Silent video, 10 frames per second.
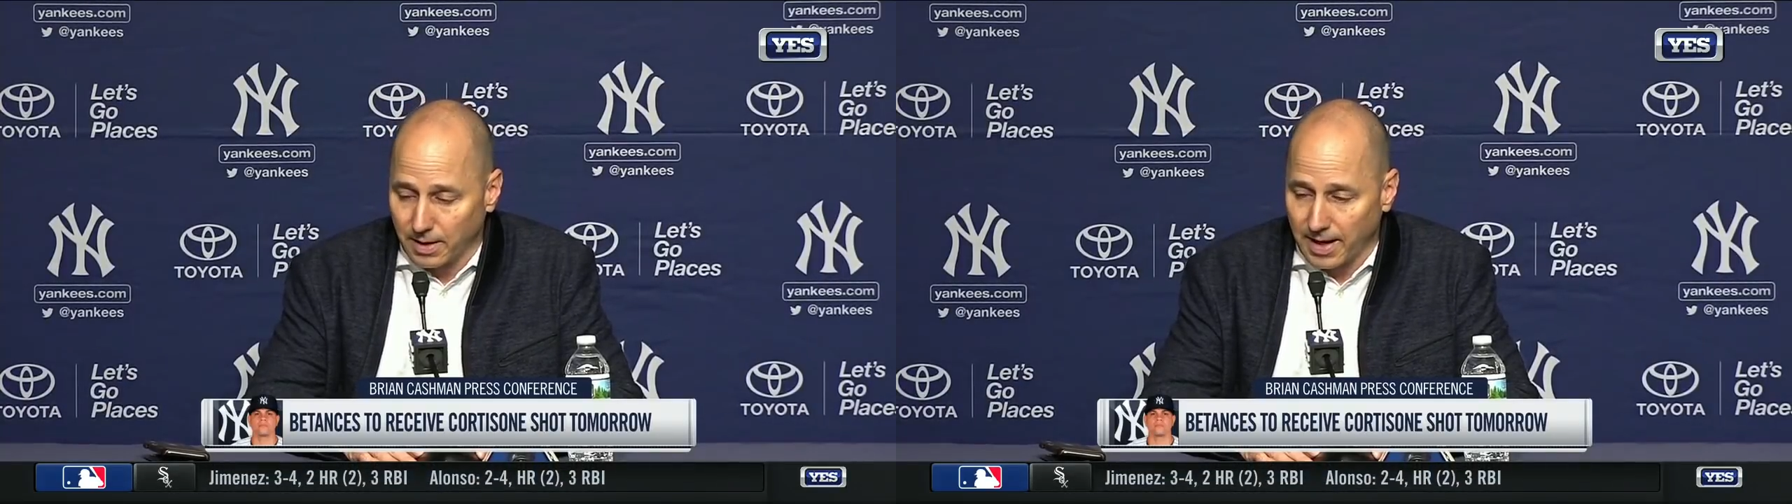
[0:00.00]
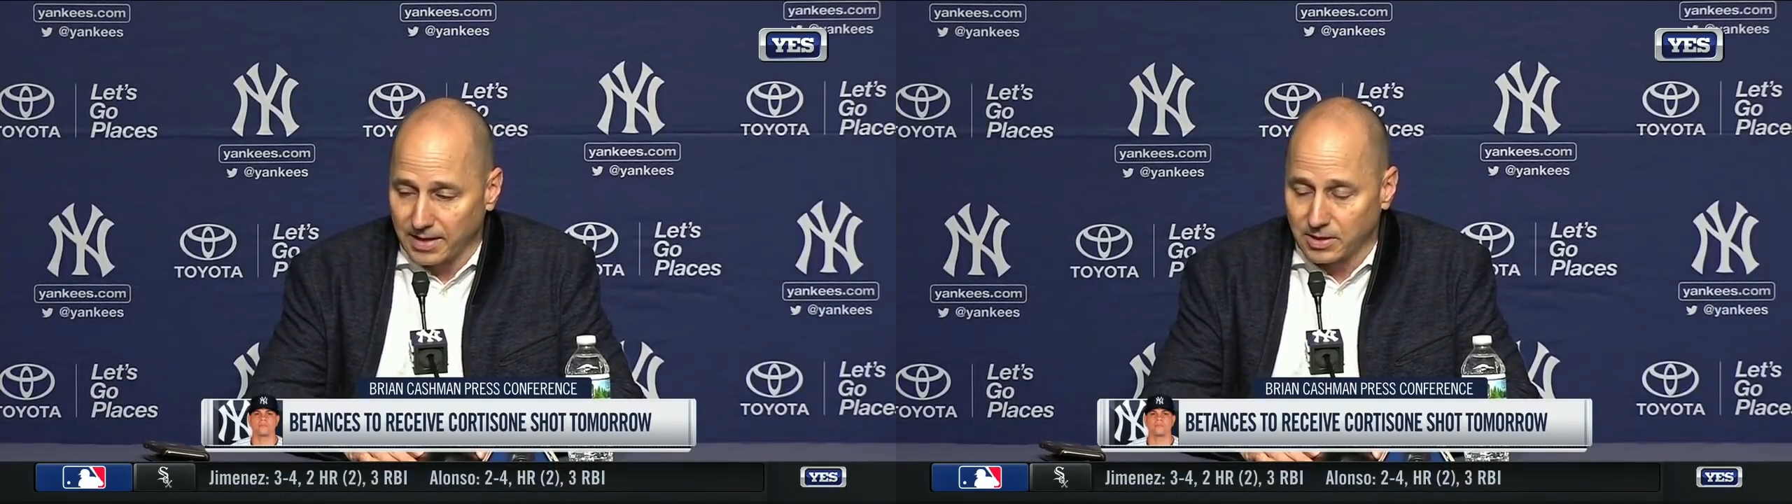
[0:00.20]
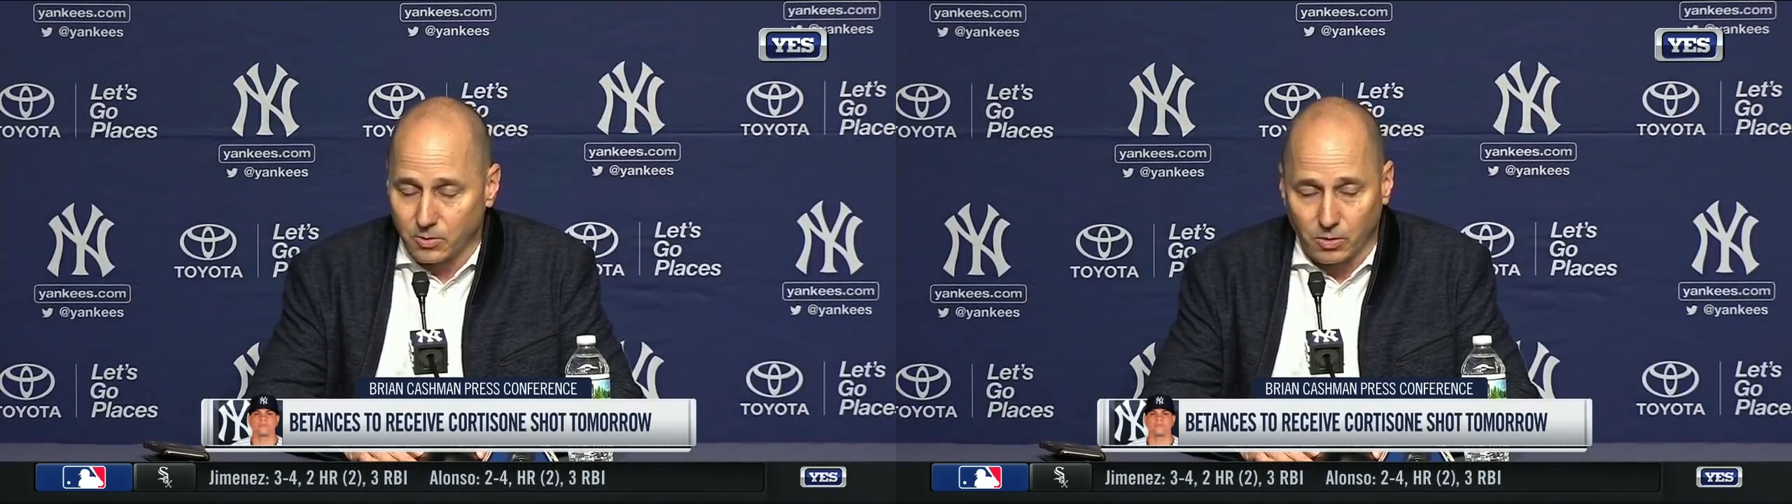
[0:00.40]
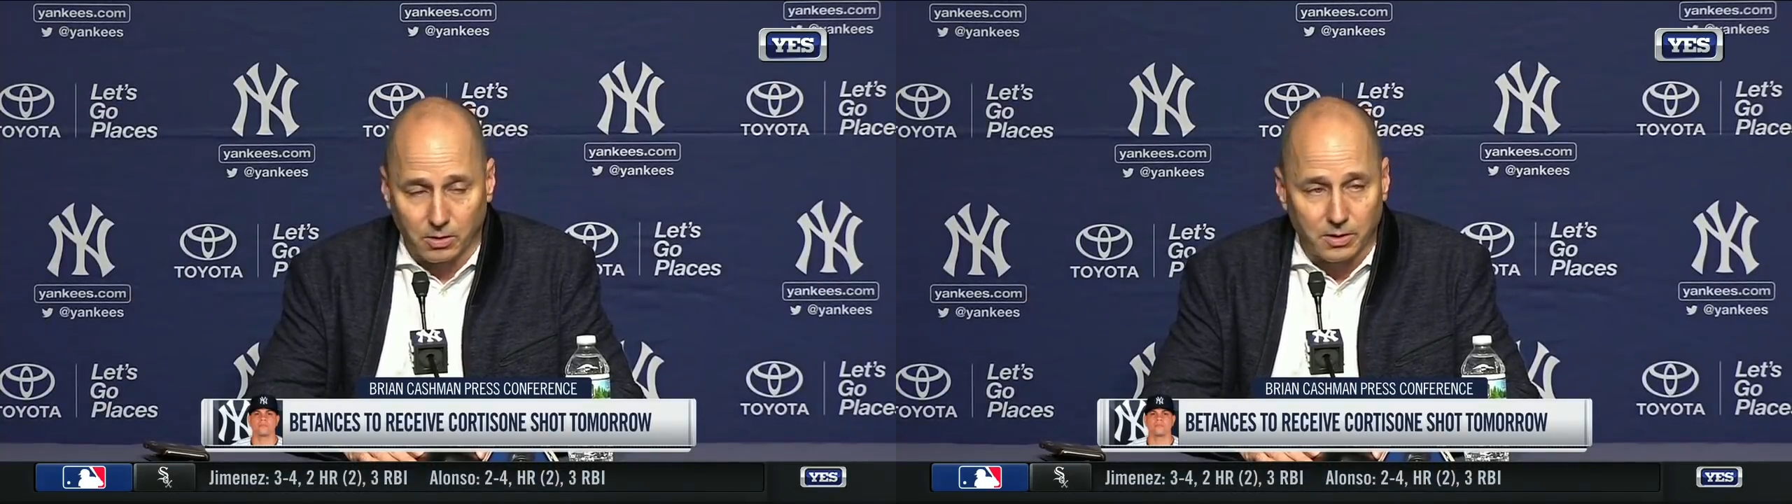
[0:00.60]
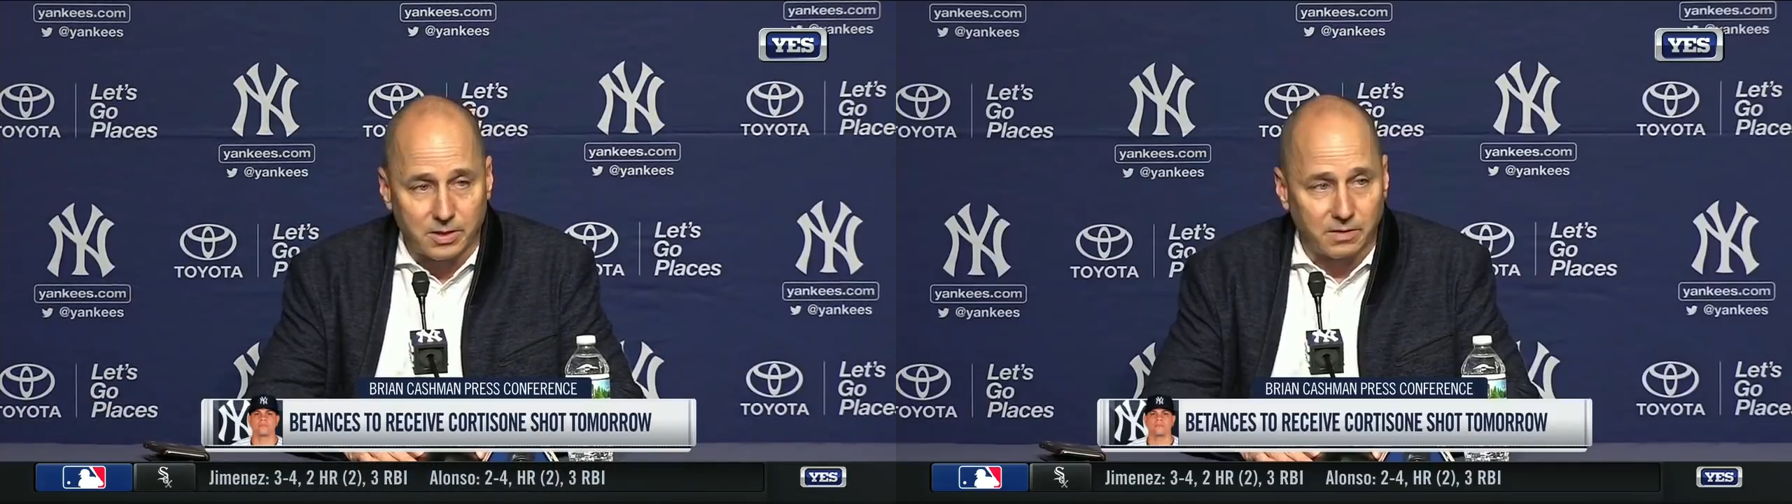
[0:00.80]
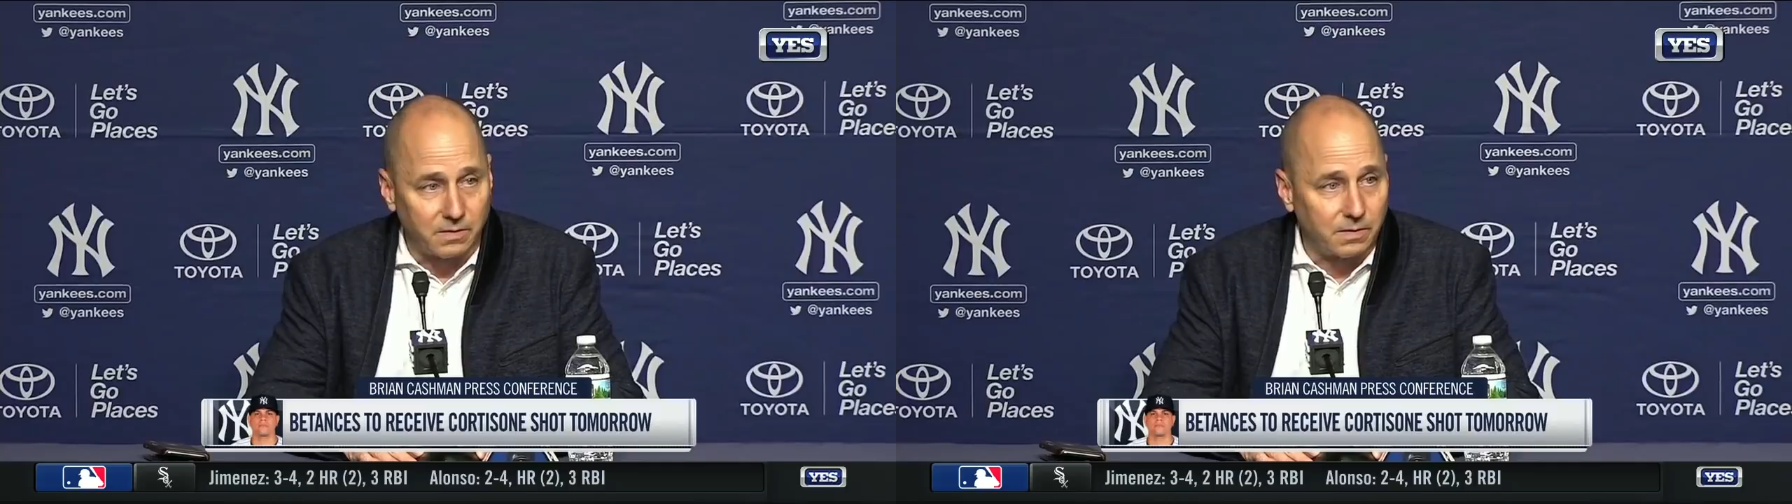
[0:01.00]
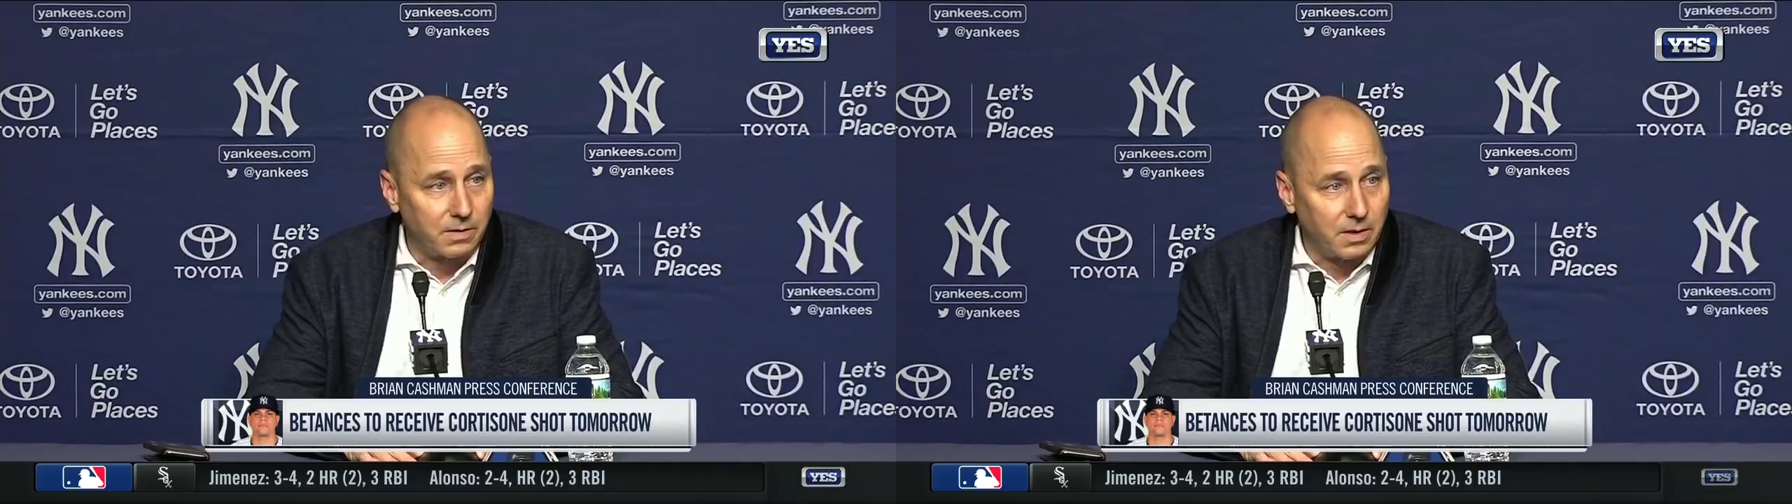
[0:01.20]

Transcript: adds to our list of